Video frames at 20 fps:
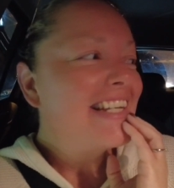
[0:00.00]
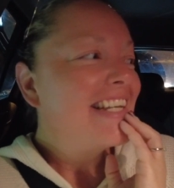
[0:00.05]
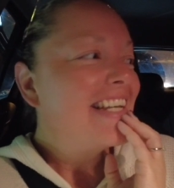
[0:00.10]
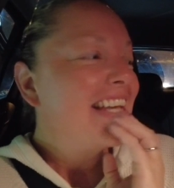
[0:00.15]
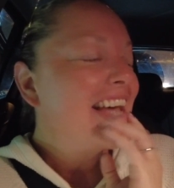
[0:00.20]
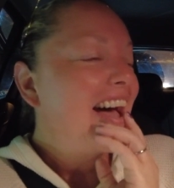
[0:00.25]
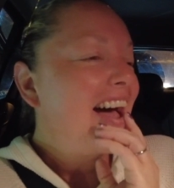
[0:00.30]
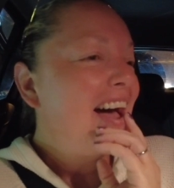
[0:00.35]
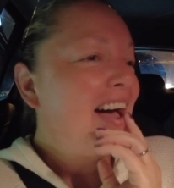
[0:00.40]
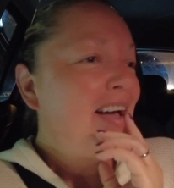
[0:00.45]

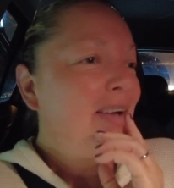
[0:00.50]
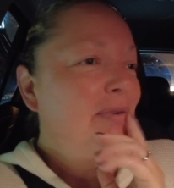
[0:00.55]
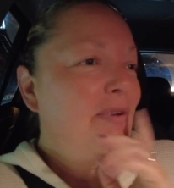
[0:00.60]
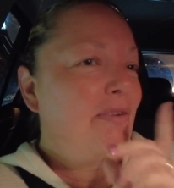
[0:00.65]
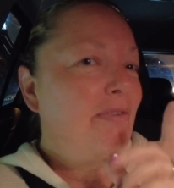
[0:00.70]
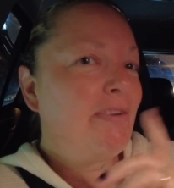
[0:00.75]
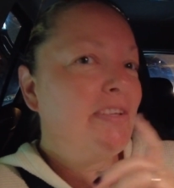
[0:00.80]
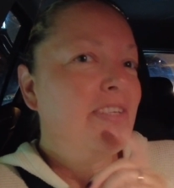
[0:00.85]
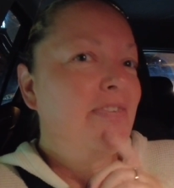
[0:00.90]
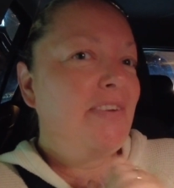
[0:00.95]
Mm. Uh, we
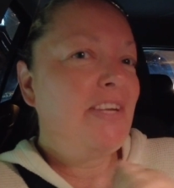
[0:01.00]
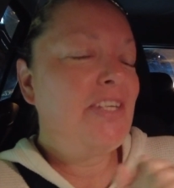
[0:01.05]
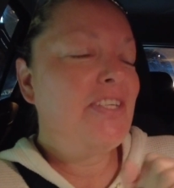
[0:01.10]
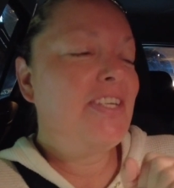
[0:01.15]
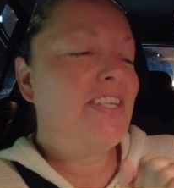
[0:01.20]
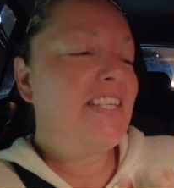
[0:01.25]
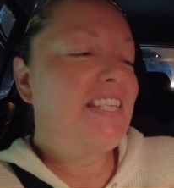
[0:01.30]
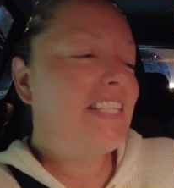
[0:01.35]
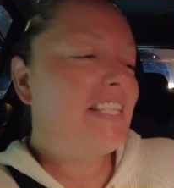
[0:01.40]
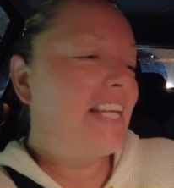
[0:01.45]
had
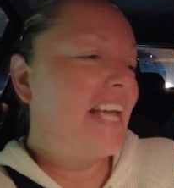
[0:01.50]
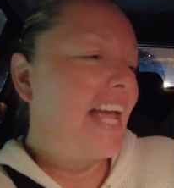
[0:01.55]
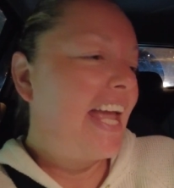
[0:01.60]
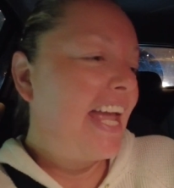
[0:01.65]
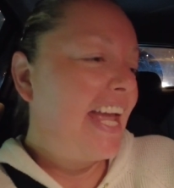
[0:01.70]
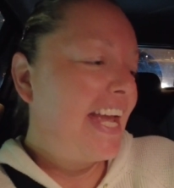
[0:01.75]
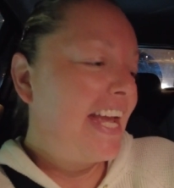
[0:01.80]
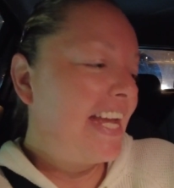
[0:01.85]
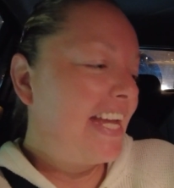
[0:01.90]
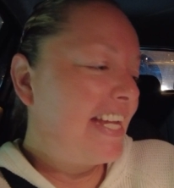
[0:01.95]
reservations,
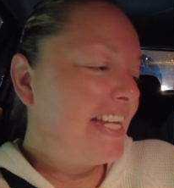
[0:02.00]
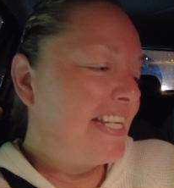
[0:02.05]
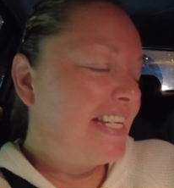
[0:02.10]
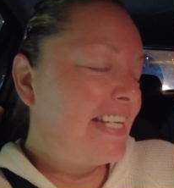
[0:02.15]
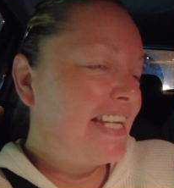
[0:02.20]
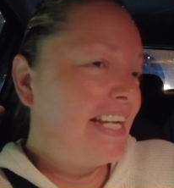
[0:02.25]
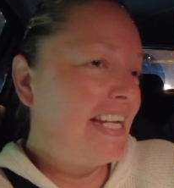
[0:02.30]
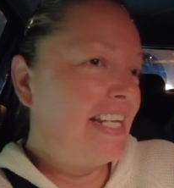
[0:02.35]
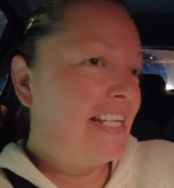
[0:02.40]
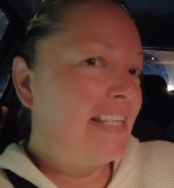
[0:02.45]

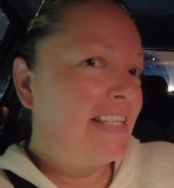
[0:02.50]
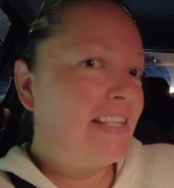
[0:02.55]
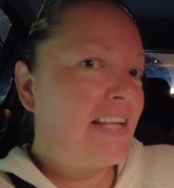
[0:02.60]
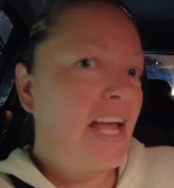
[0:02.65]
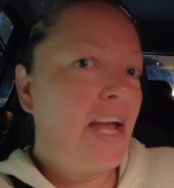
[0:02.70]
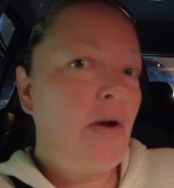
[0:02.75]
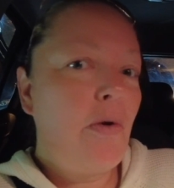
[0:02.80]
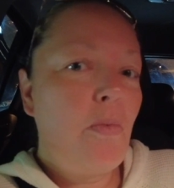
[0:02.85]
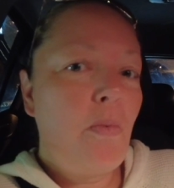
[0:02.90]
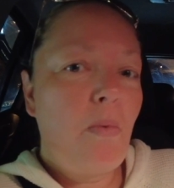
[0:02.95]
and it's
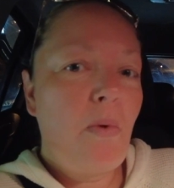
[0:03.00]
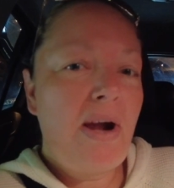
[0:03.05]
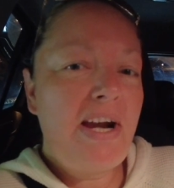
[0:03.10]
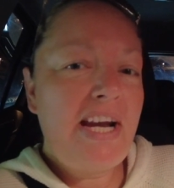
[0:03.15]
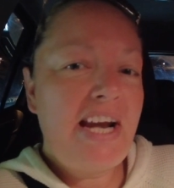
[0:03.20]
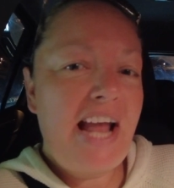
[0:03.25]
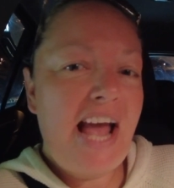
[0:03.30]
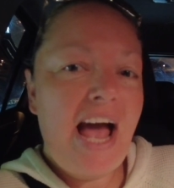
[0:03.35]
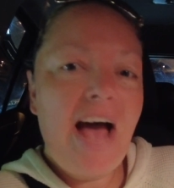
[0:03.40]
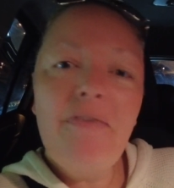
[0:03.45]
a
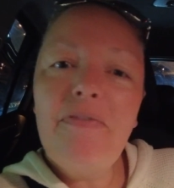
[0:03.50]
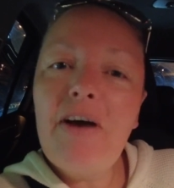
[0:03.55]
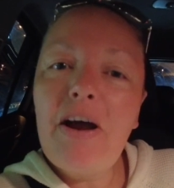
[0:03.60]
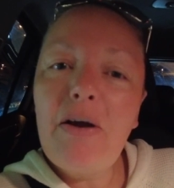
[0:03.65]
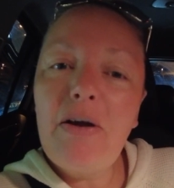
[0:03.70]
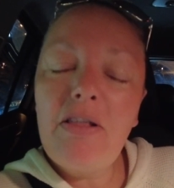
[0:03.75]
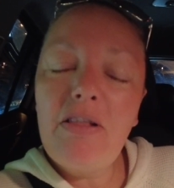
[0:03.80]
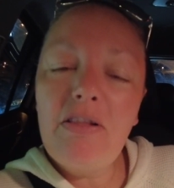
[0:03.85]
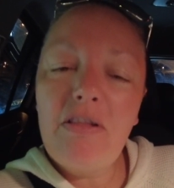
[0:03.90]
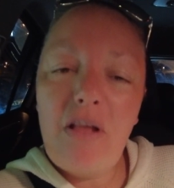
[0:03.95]
one and a half
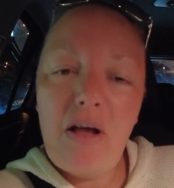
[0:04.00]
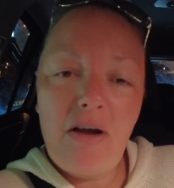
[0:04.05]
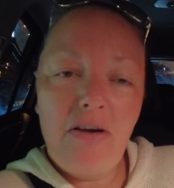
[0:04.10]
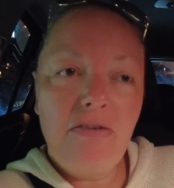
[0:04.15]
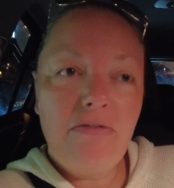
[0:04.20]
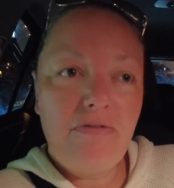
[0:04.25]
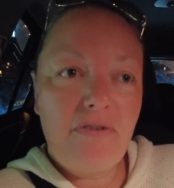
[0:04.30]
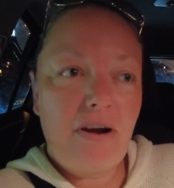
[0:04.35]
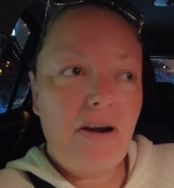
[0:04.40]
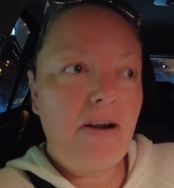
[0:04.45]
hour
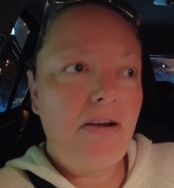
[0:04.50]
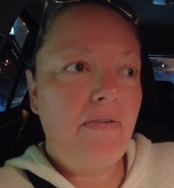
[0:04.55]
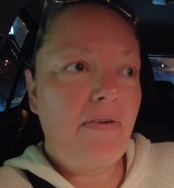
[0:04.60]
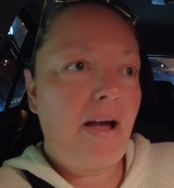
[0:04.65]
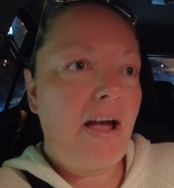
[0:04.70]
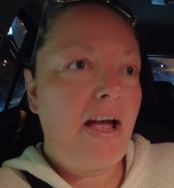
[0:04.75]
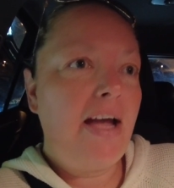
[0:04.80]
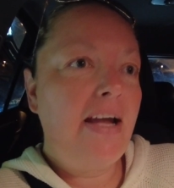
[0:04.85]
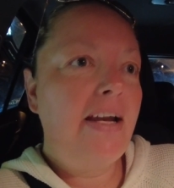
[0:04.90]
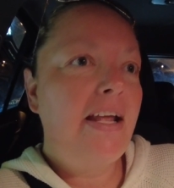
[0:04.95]
long ferry
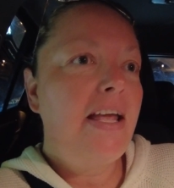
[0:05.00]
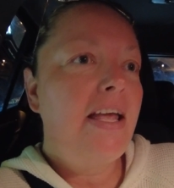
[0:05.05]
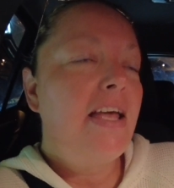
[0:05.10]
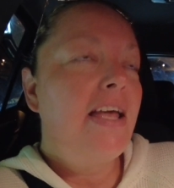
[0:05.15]
ride.